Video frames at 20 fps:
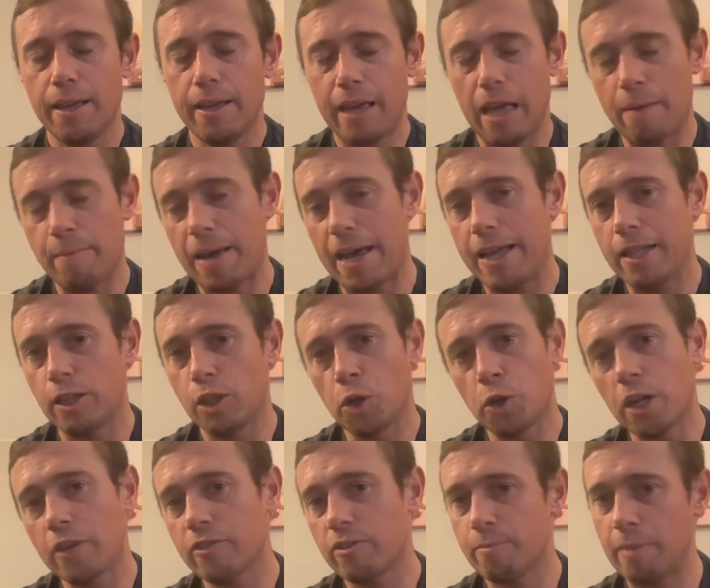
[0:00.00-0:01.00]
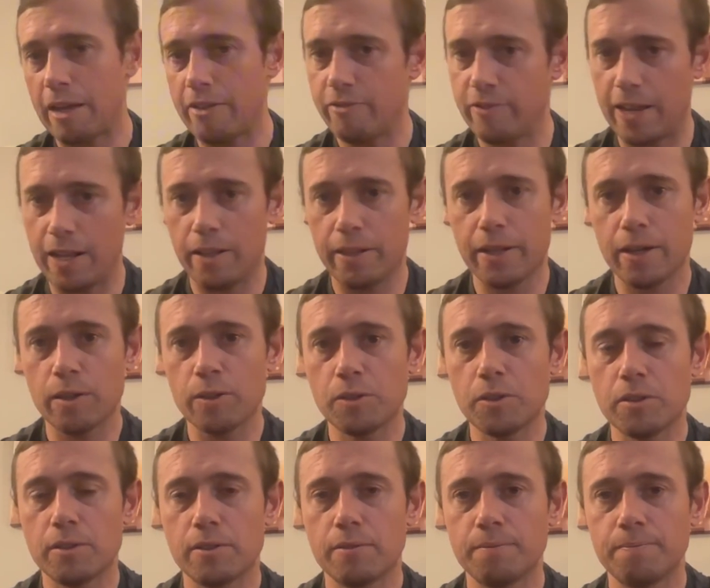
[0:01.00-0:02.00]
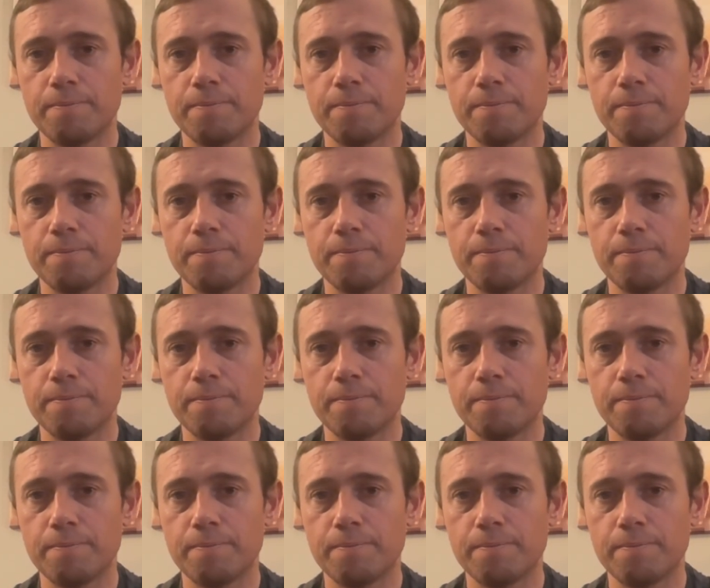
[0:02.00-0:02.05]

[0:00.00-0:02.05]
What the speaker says: Am I learning from my failures?